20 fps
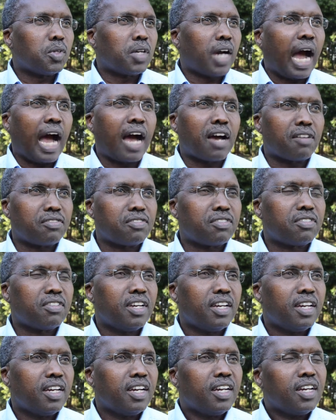calves.
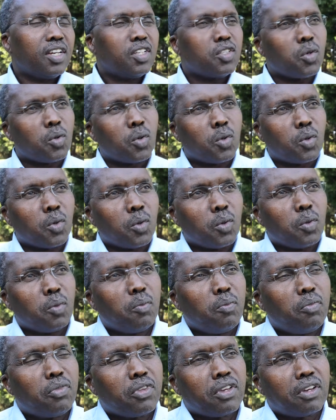So
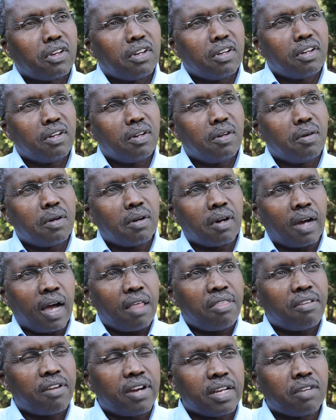
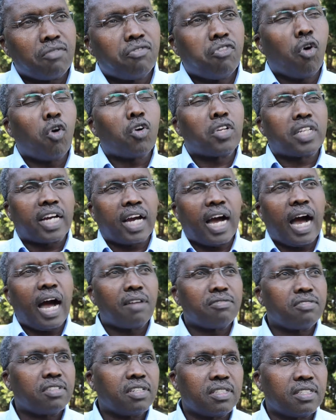gathering 40
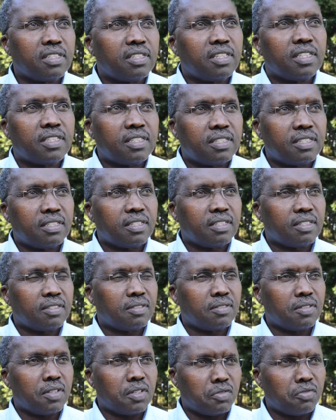calves
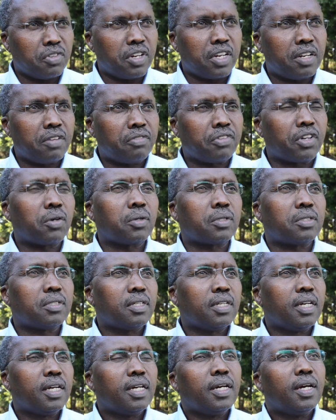is very difficult.
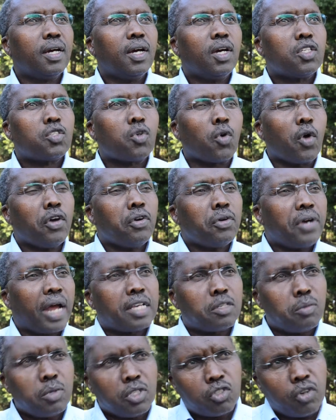So ILRI
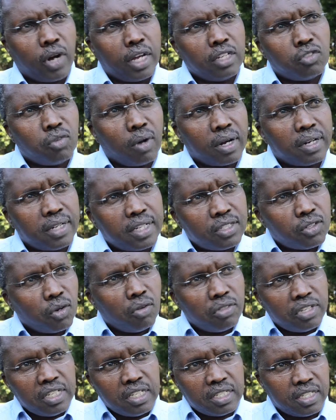has been trying to address
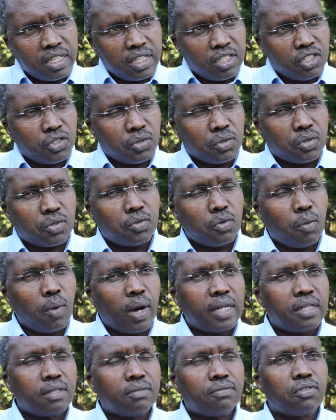all these issues.
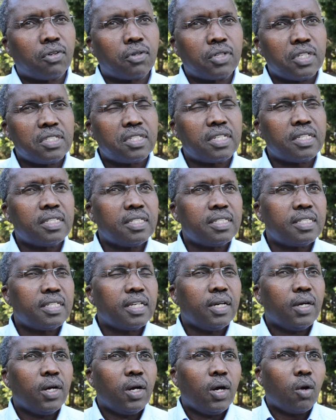One, for instance,
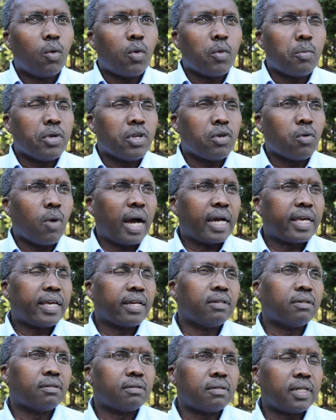we've been
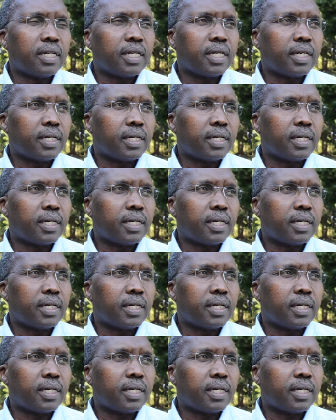working on